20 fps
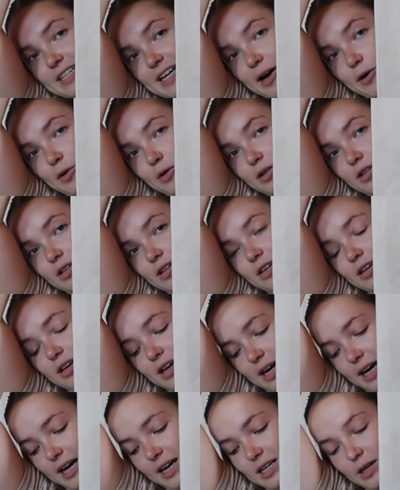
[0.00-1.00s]
a towel
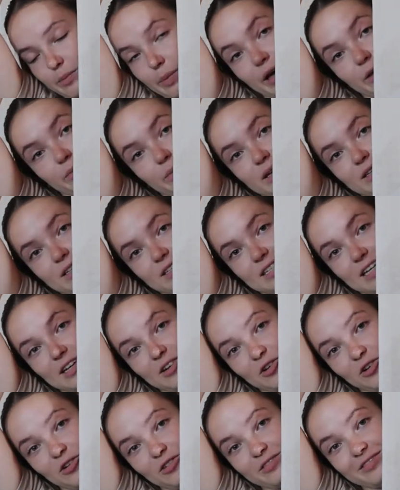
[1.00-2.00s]
and a bath mat to
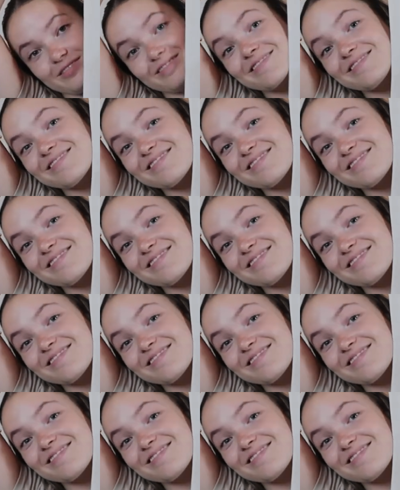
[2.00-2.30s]
stand on.